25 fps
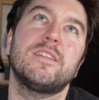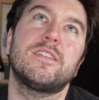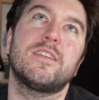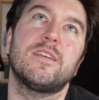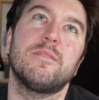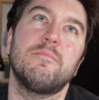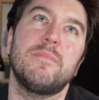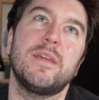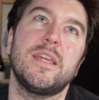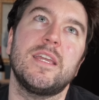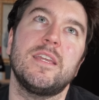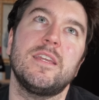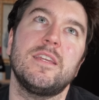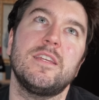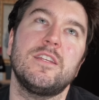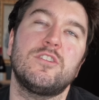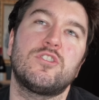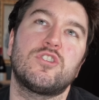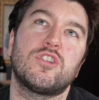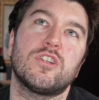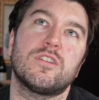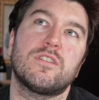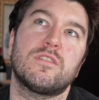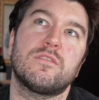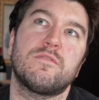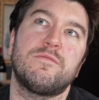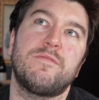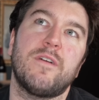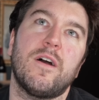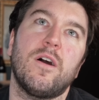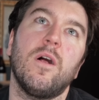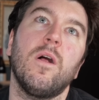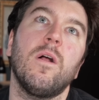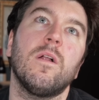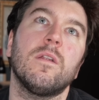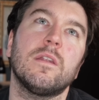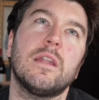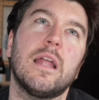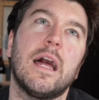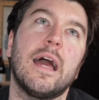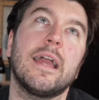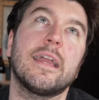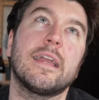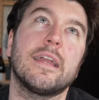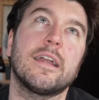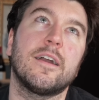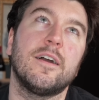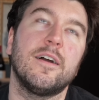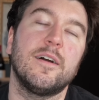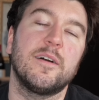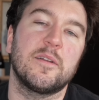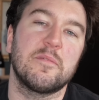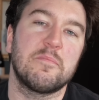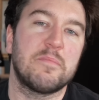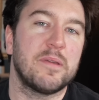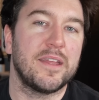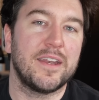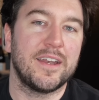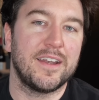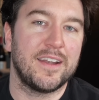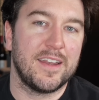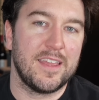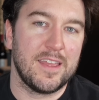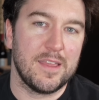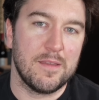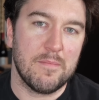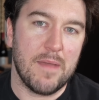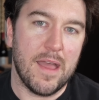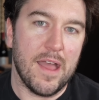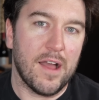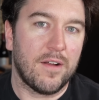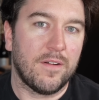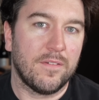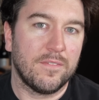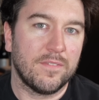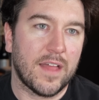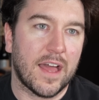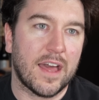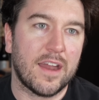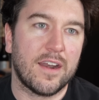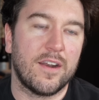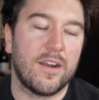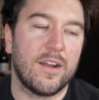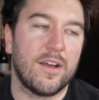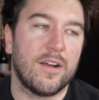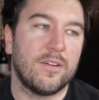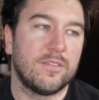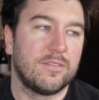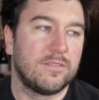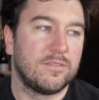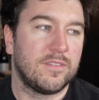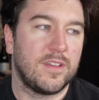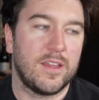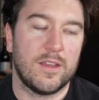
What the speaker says: to me, just felt like it could have been an email. I don't know.